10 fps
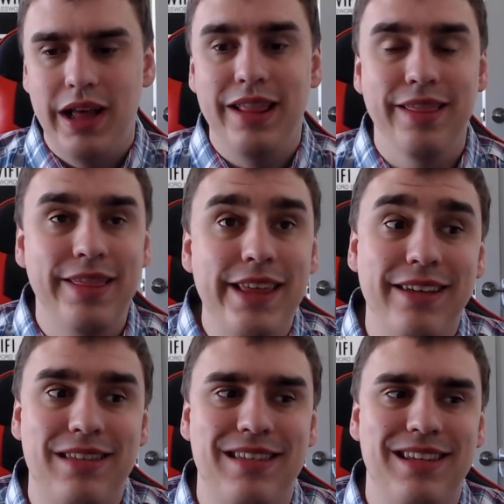
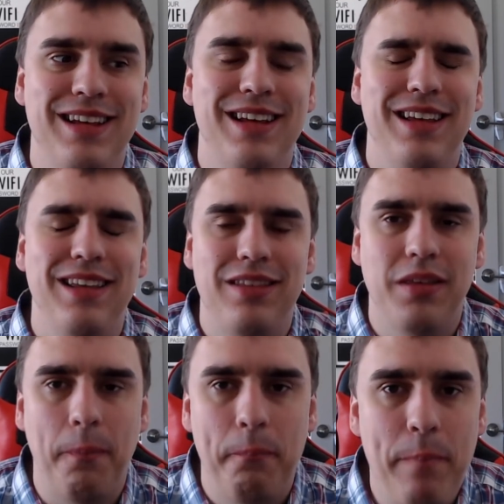This is the
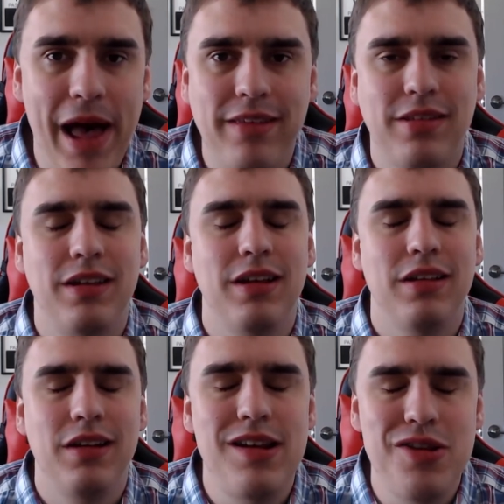best
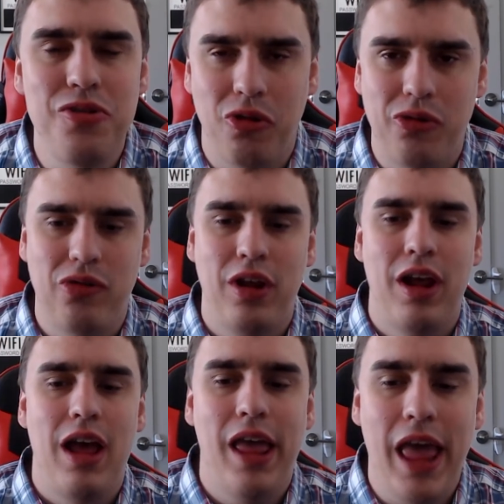news
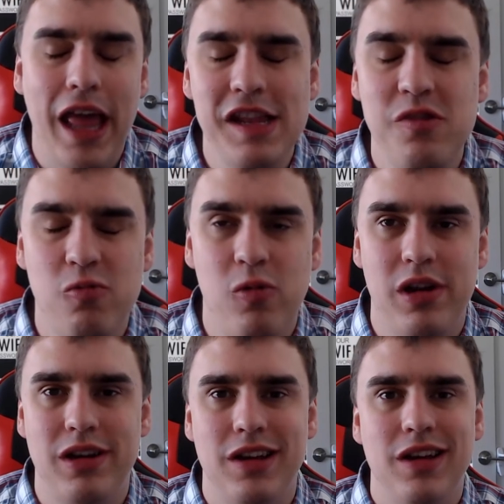
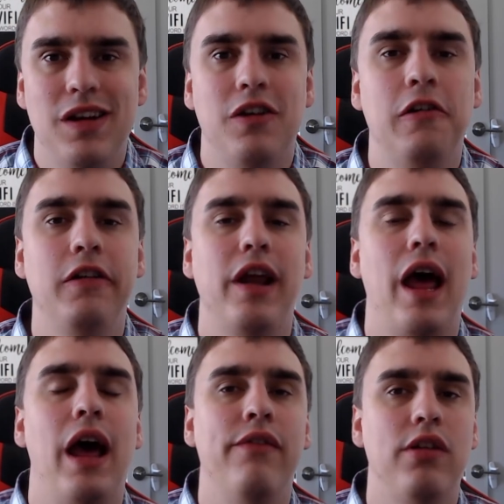anyone could
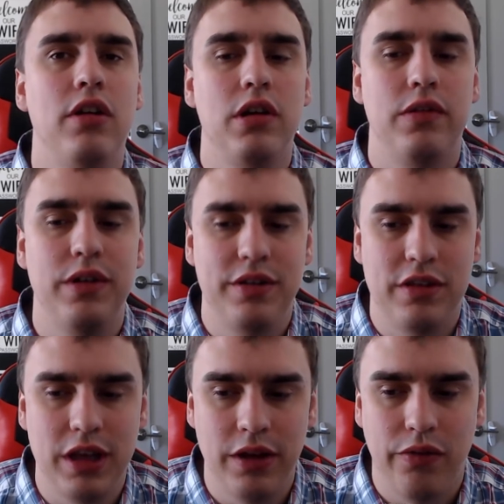ever
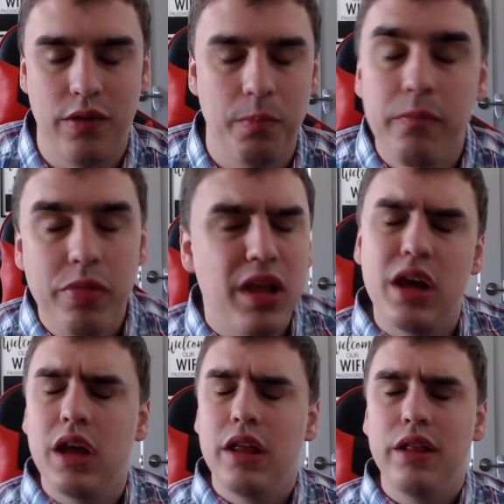receive.
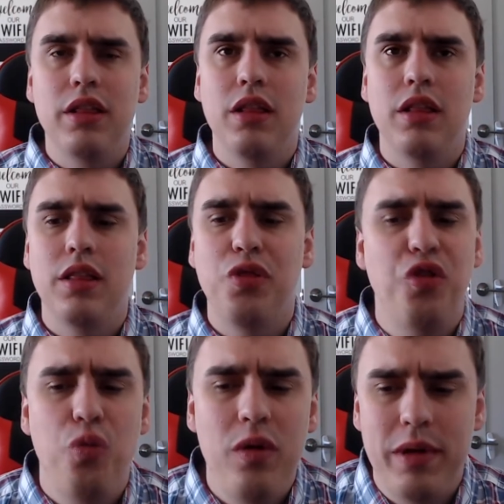The
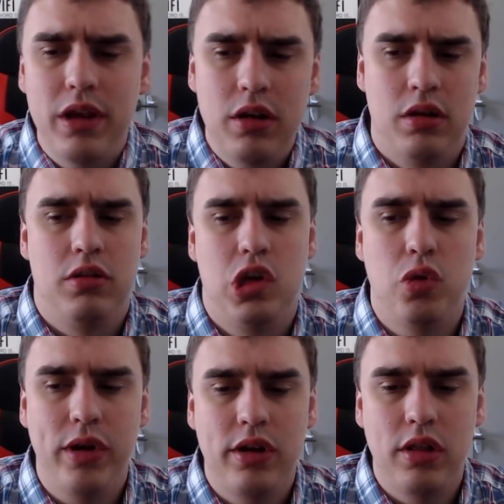women
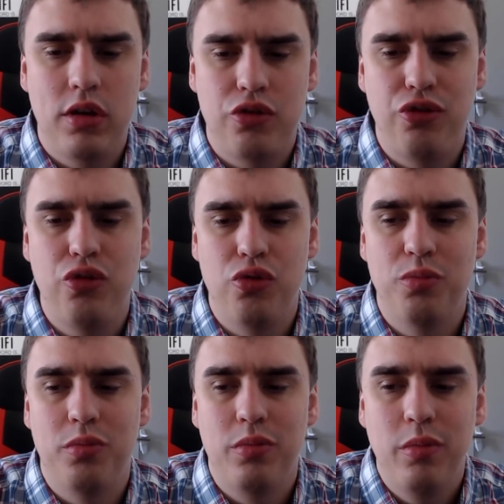going to the
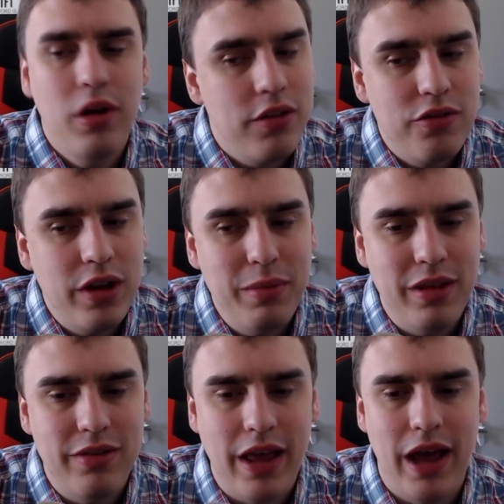tomb were extremely
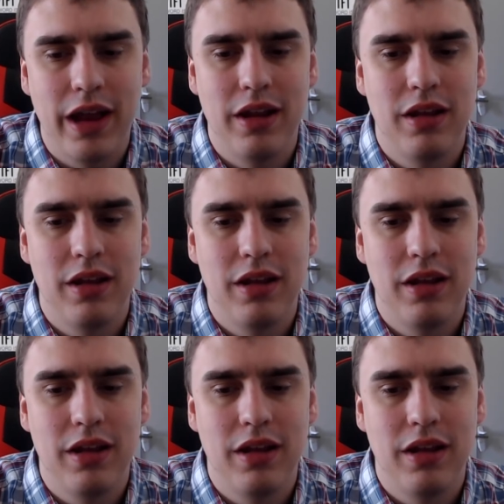sad.